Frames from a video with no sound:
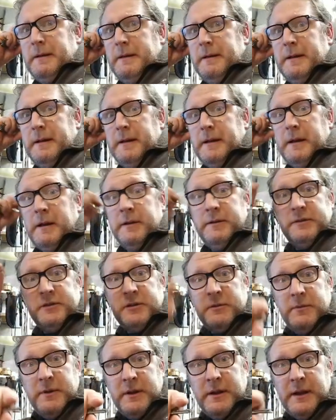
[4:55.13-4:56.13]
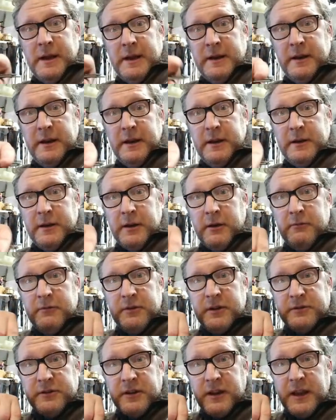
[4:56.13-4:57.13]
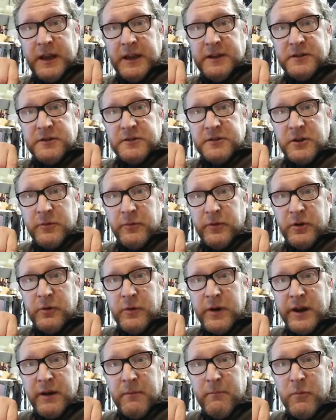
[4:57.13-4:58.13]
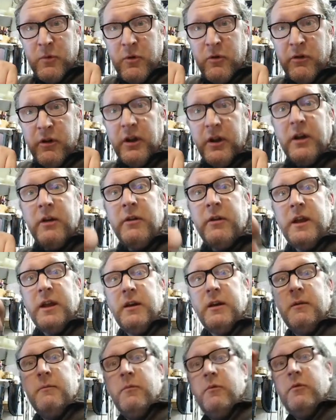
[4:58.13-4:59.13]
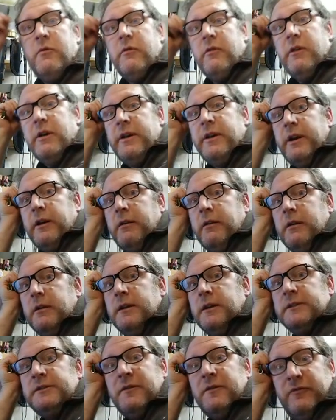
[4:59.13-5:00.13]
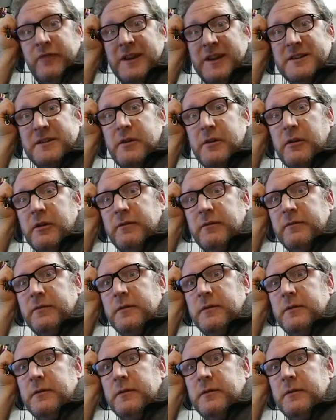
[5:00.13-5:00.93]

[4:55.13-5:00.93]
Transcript: Yeah, some, Andy, there's a case of someone who had a Mora. Oh, yeah, a Mora in there. That's a fixed knife.